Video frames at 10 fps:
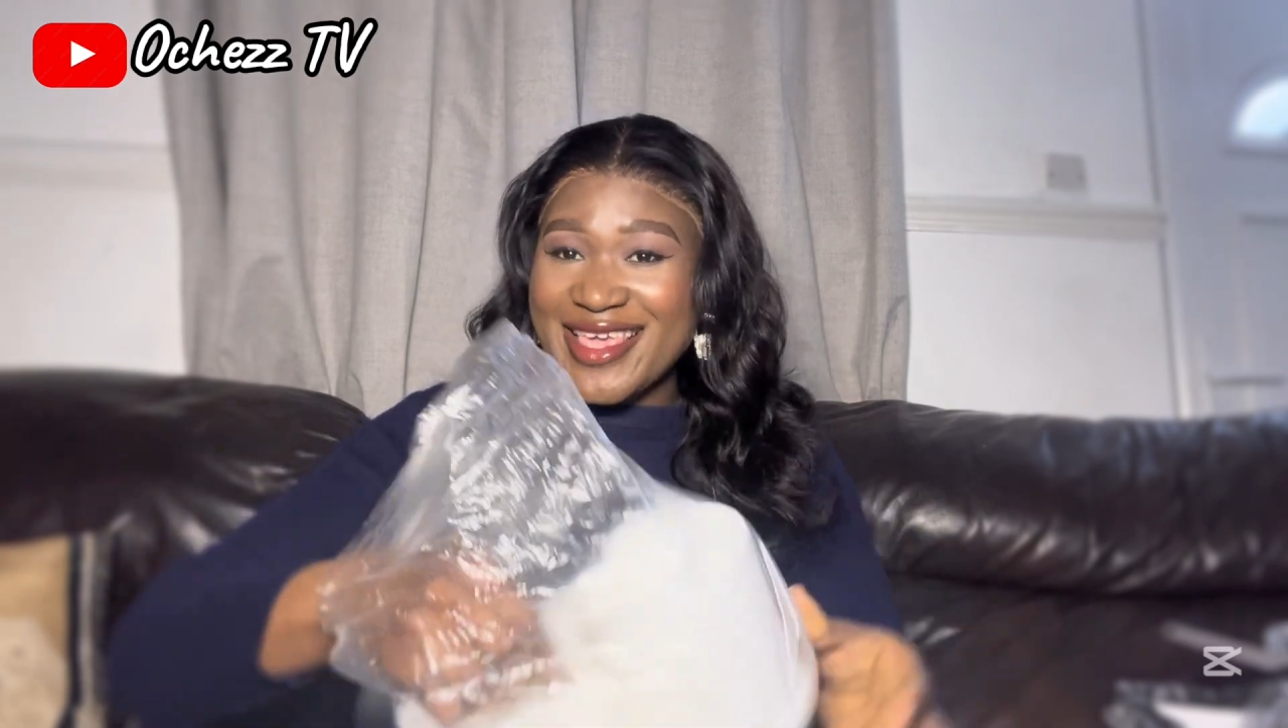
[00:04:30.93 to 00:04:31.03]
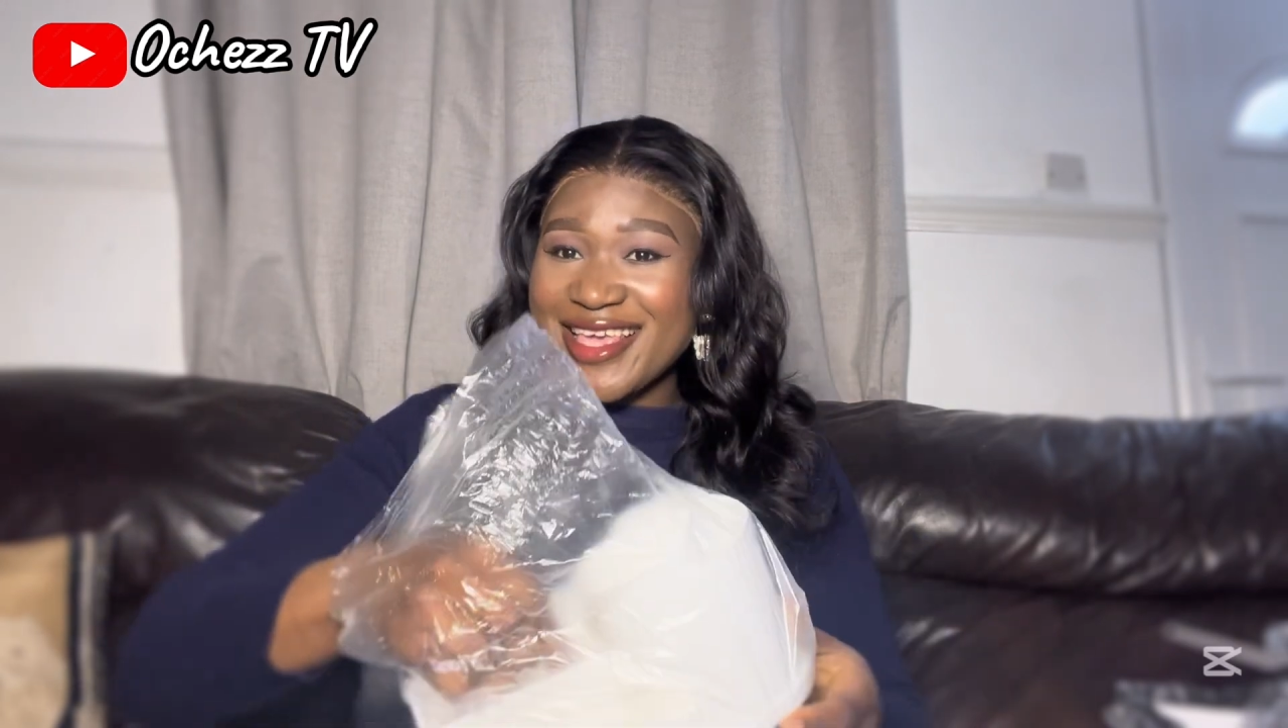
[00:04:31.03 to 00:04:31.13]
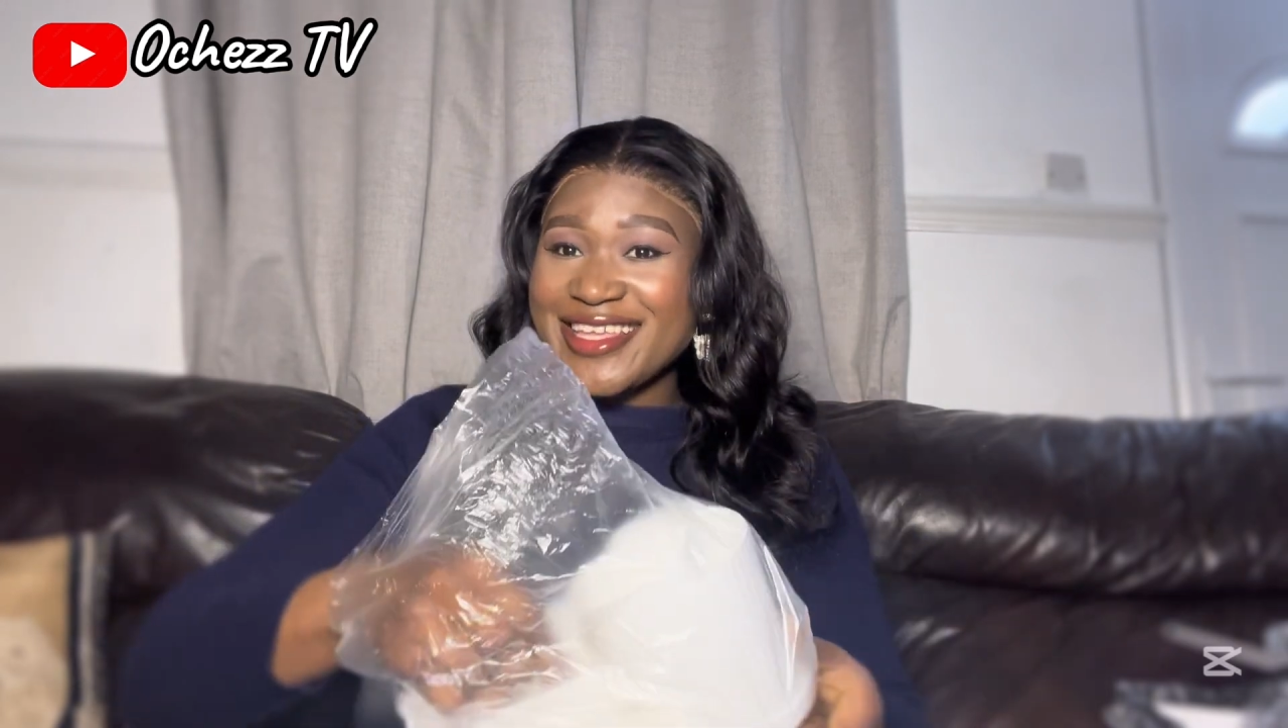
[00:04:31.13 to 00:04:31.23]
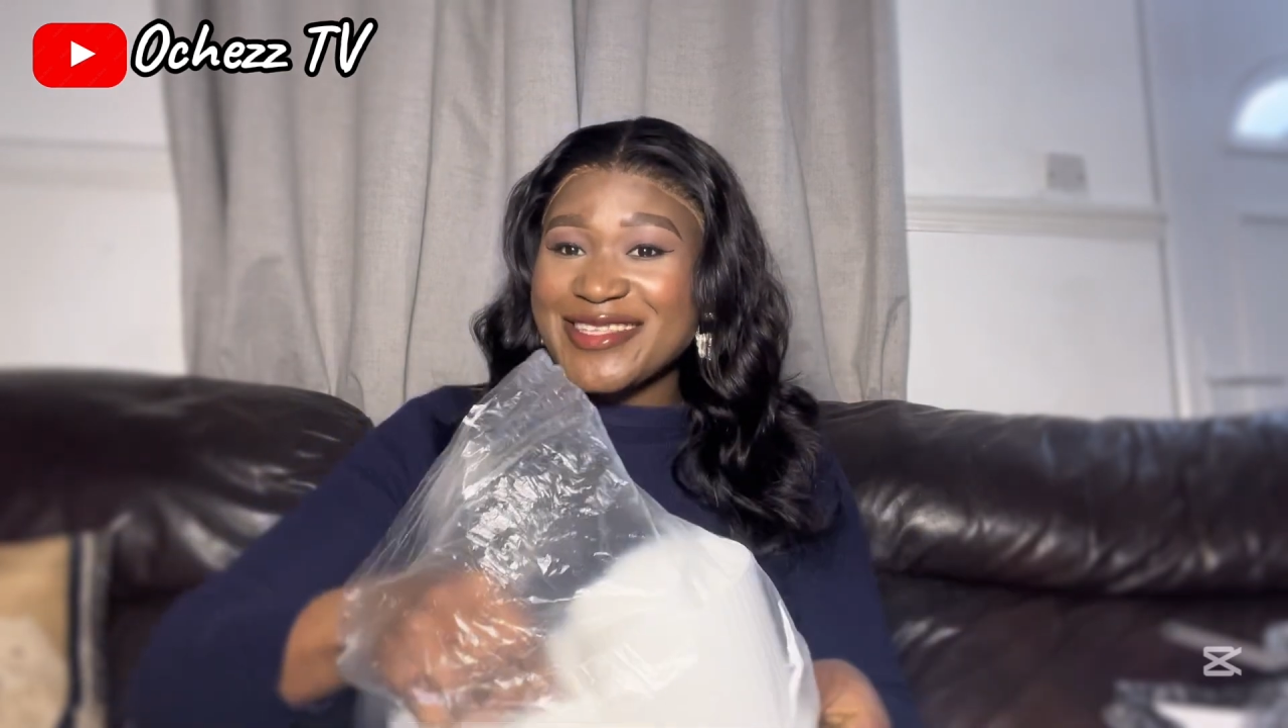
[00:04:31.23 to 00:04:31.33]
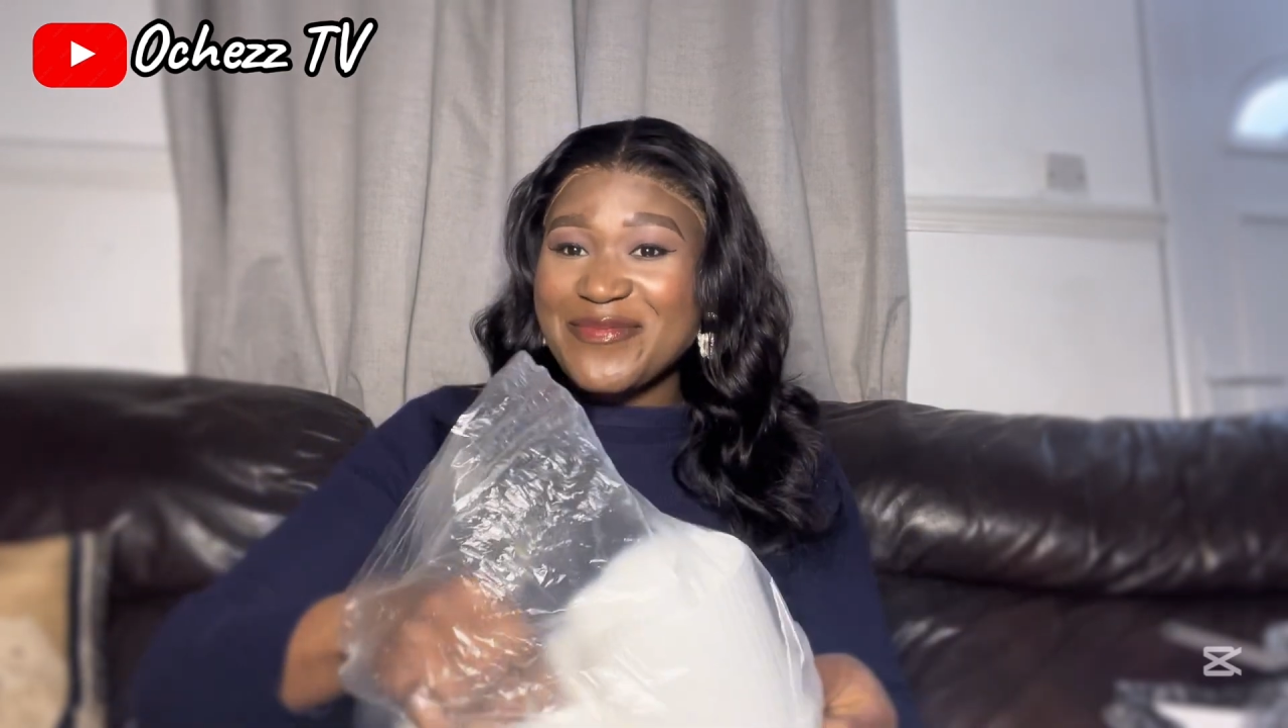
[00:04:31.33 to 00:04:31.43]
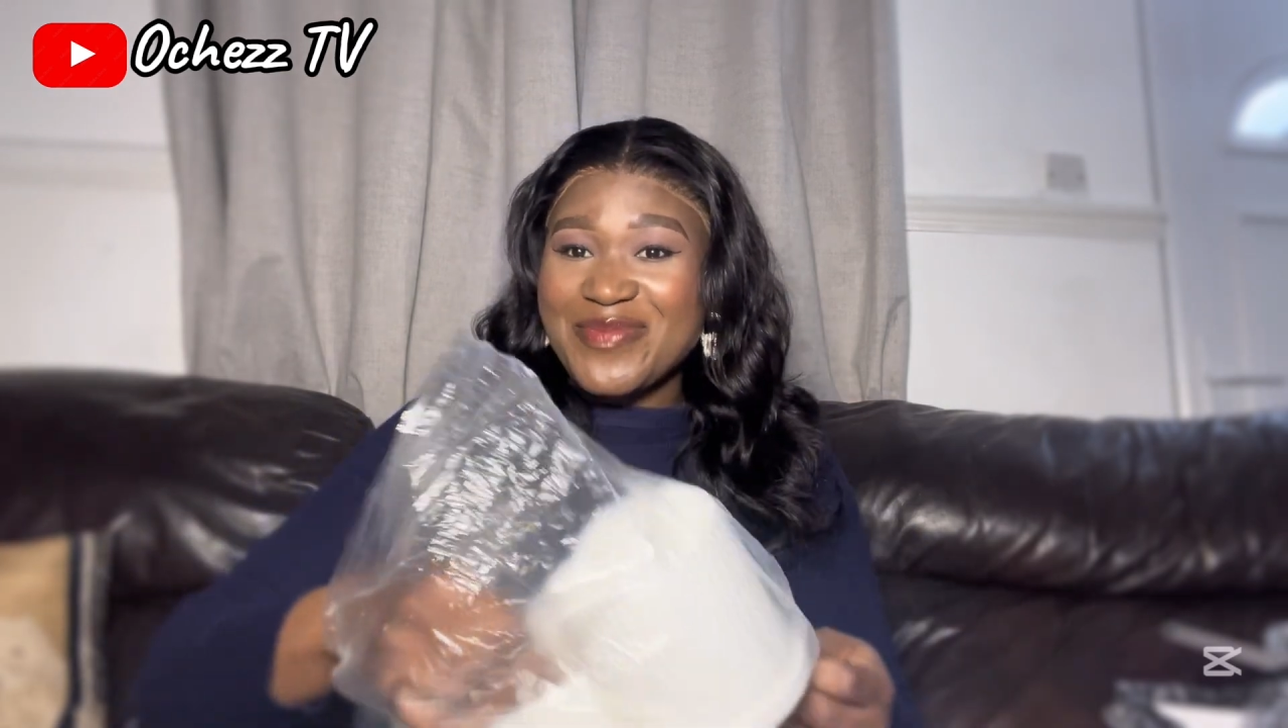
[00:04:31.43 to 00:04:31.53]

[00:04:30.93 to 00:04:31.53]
in the